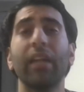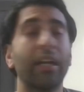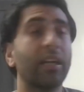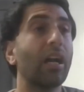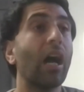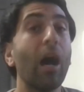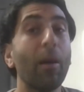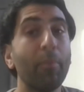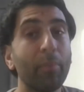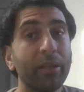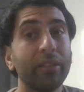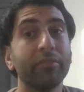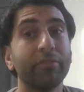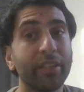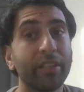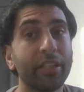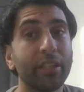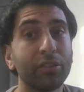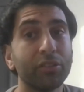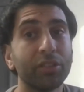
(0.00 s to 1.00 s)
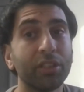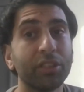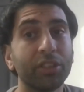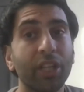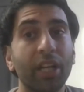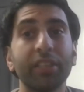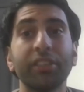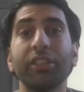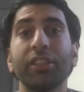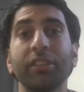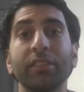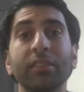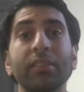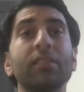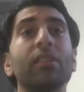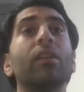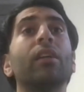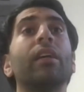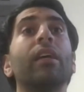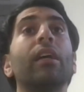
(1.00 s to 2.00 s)
comment video
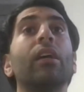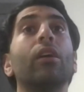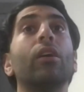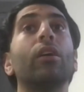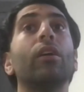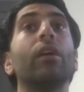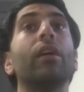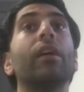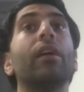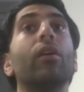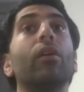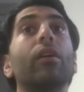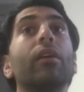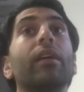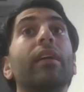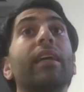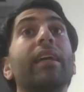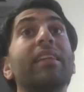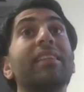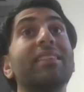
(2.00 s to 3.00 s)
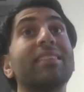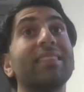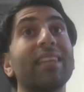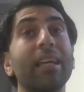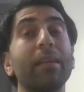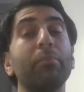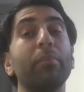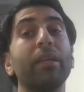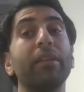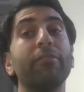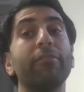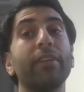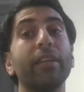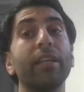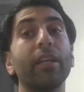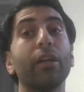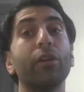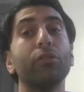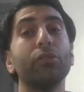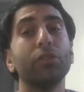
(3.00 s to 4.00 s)
suggestions and send me
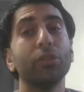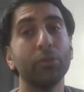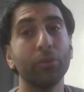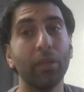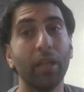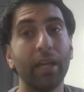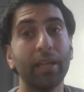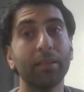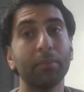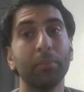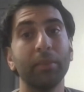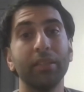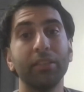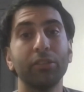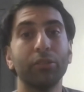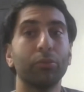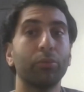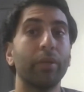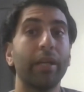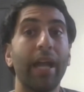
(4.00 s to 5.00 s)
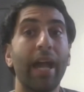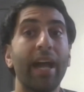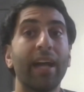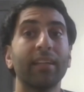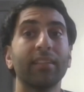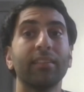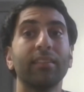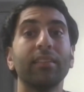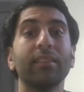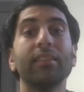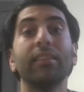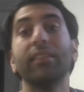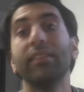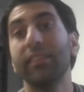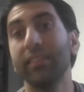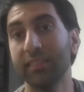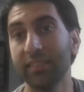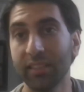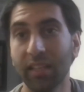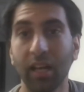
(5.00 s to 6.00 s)
videos you'd like me to react and
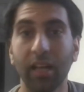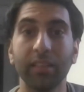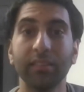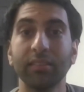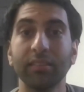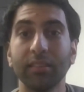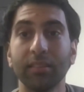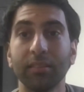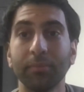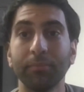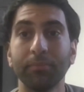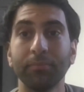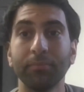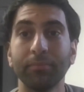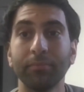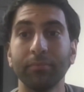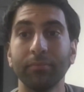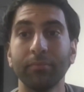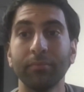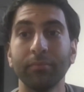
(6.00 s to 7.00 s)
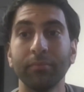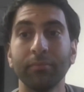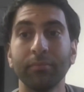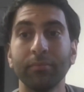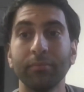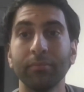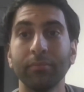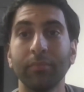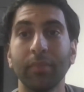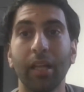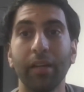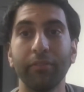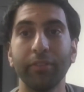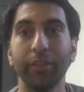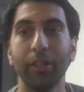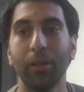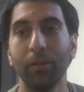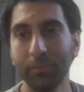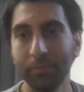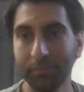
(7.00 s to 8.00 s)
discuss. Love
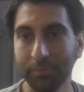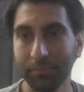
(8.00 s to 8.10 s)
y'all.